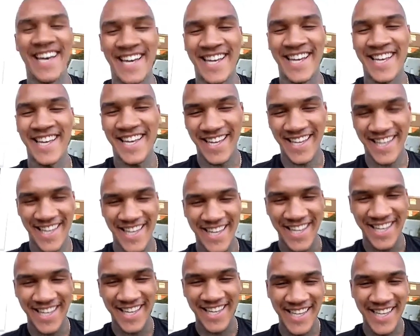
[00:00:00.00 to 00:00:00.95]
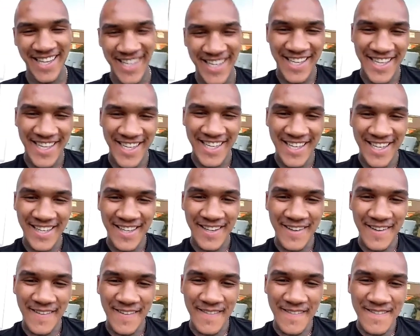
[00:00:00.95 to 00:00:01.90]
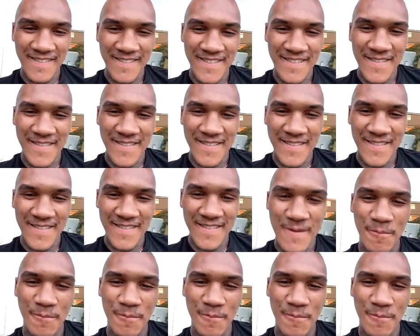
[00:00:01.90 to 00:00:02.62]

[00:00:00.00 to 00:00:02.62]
It's only right. It's only right. How